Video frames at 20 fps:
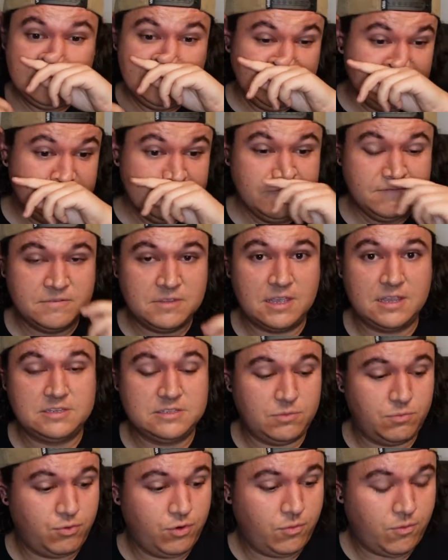I think it's
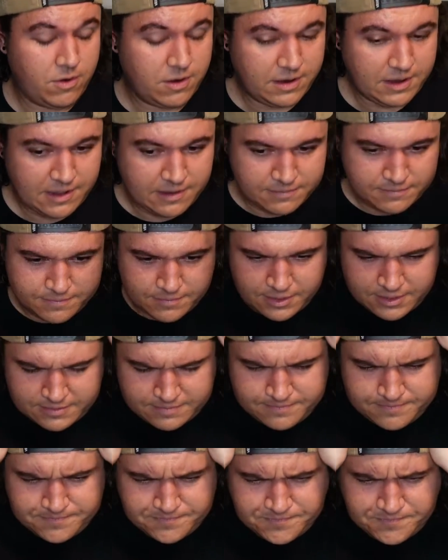the pre-workout, but
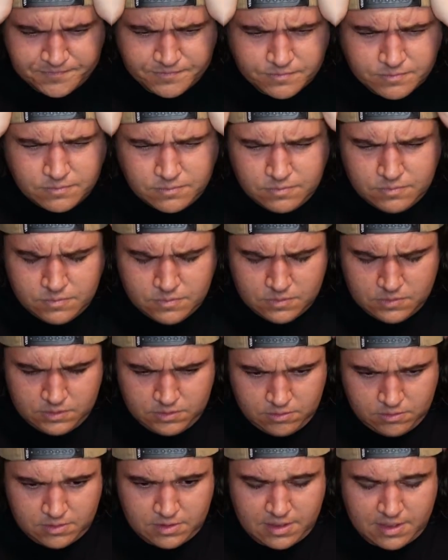
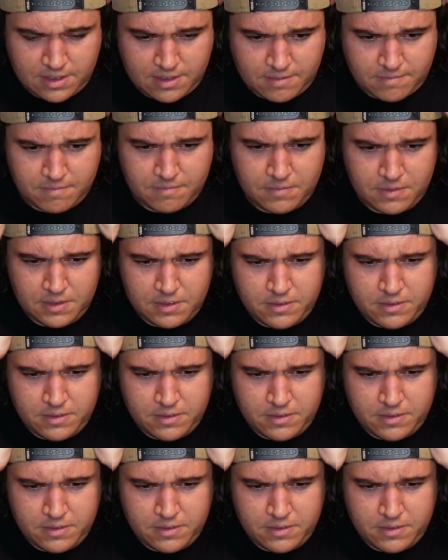and